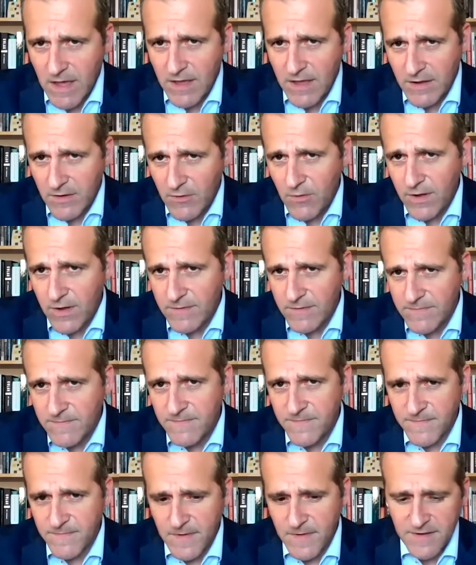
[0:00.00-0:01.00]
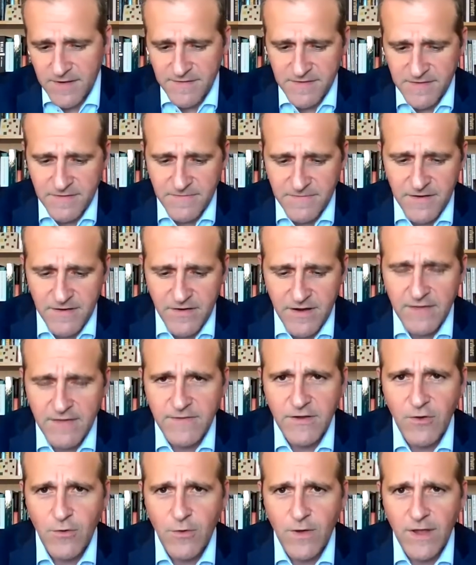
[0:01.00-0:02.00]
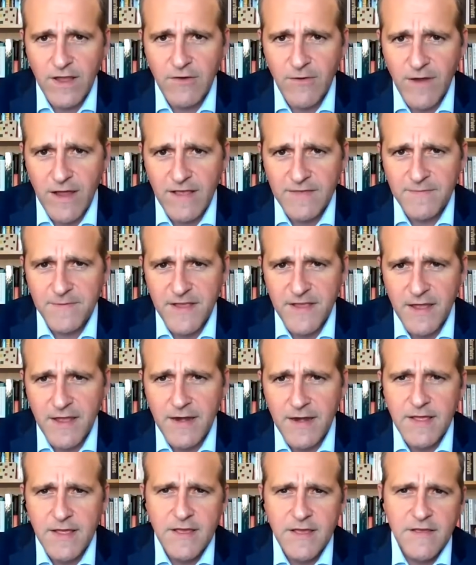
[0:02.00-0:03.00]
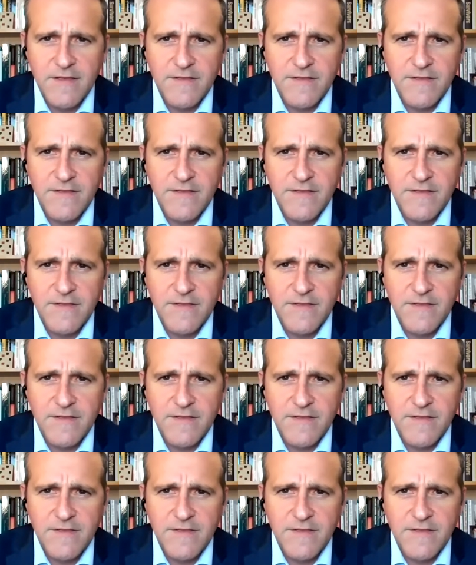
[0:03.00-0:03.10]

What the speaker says: I quite honestly fear haven't quite grasped yet.